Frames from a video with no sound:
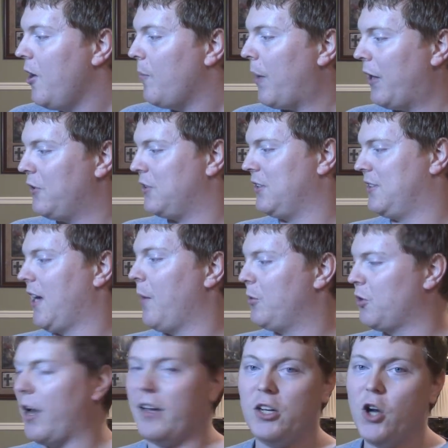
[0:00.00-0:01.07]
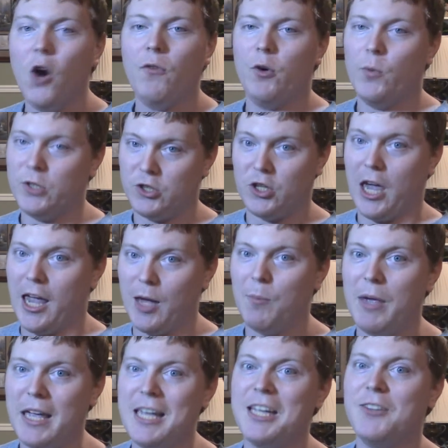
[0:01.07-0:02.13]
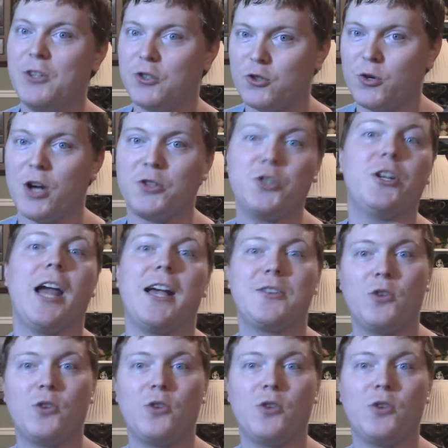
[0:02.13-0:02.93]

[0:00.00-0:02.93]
by using Cyber Dragon Nova, which came in the structure deck.